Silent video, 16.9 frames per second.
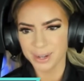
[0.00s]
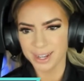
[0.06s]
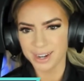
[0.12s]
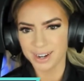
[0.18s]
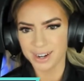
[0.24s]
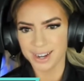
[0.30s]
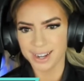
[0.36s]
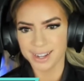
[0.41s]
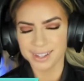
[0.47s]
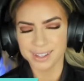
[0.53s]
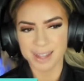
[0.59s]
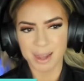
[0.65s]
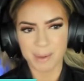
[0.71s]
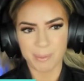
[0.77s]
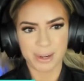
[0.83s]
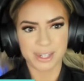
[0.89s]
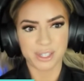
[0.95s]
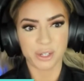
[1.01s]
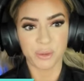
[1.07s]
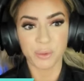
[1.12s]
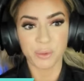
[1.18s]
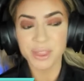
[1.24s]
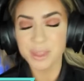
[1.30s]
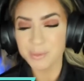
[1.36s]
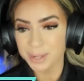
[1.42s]
here in collaboration
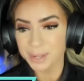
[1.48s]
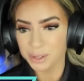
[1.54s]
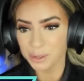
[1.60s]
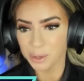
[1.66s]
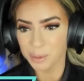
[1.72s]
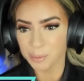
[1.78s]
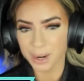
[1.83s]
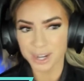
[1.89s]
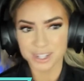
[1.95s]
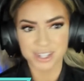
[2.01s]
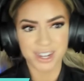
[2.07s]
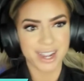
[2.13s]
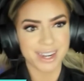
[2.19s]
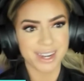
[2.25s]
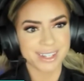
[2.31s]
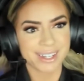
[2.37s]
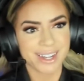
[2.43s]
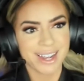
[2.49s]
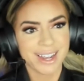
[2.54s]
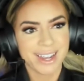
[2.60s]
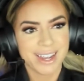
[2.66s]
with the Mentor Project.